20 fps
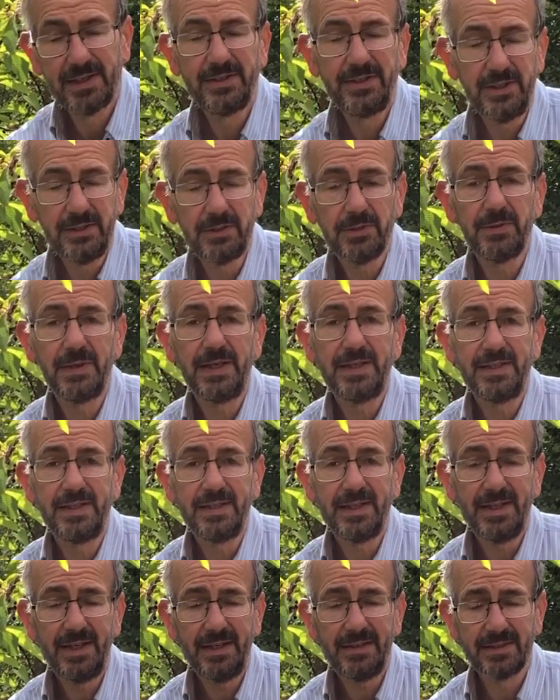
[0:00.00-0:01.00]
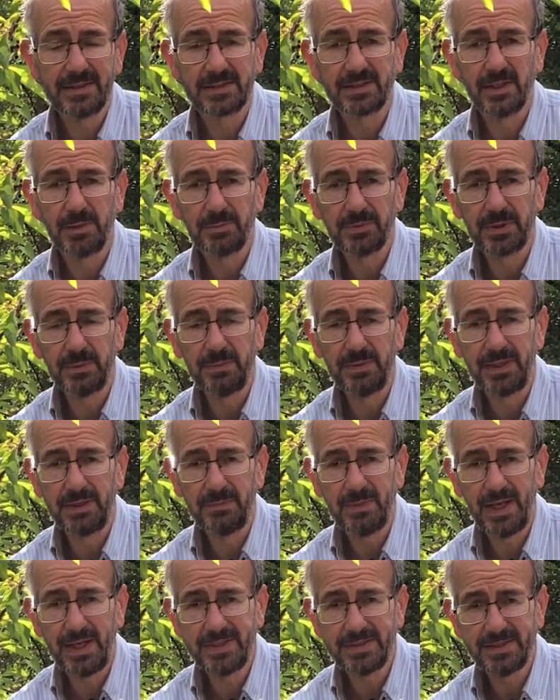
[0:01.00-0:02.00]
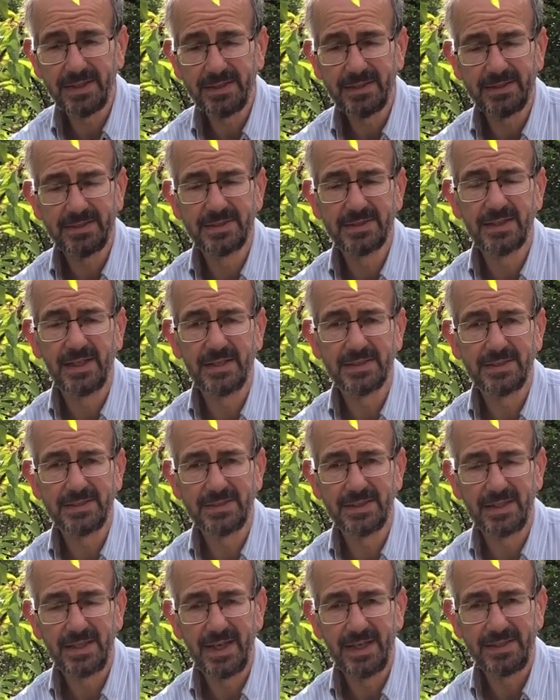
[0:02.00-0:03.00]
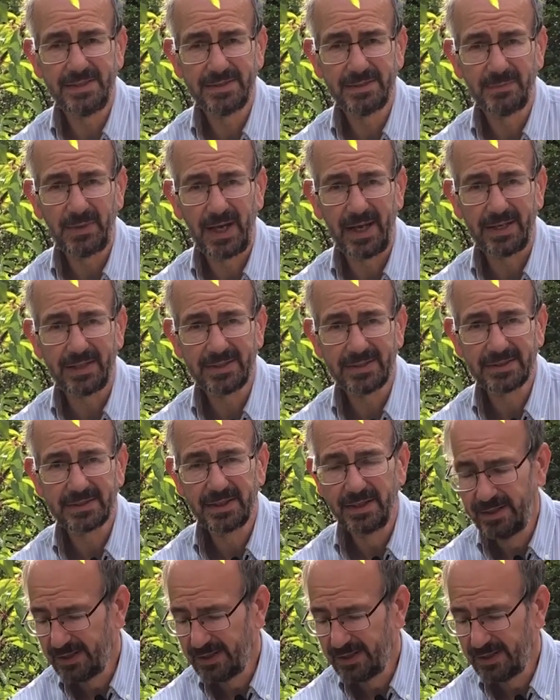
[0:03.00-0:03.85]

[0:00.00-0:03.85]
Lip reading: a new queen in here that's got properly mated and started to lay some eggs.